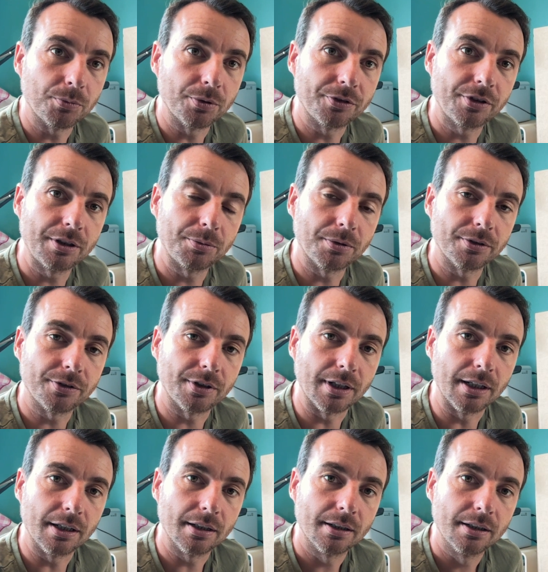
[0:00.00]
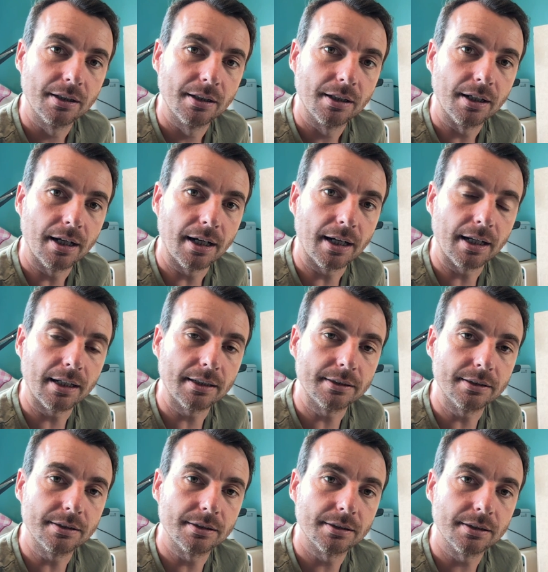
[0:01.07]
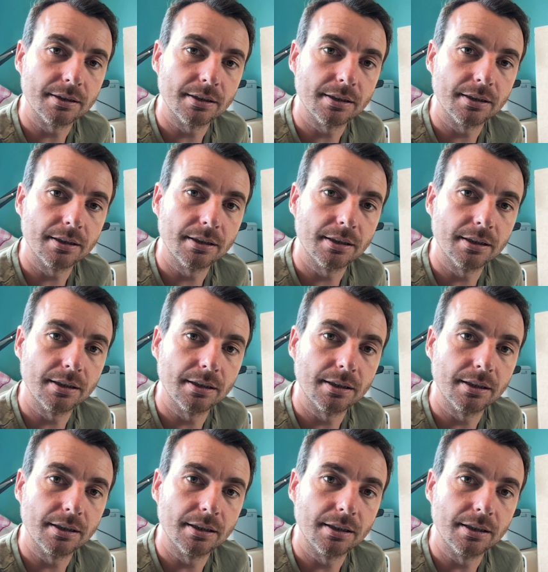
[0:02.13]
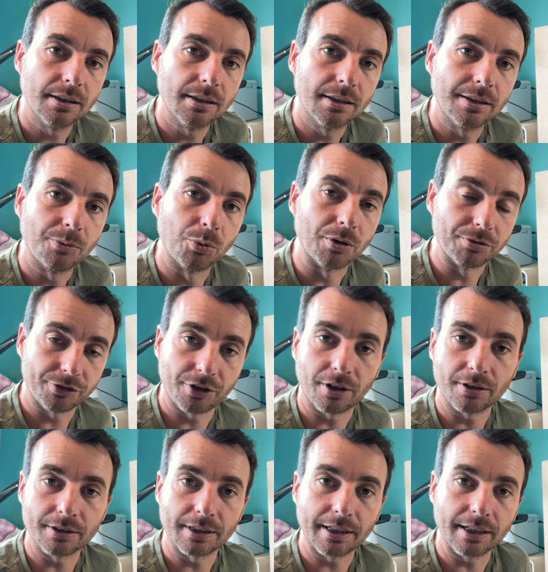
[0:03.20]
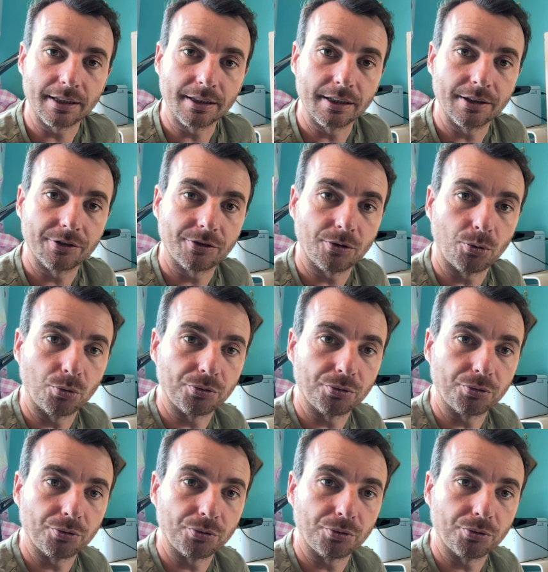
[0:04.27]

We'll see what's there, and we'll start to get this all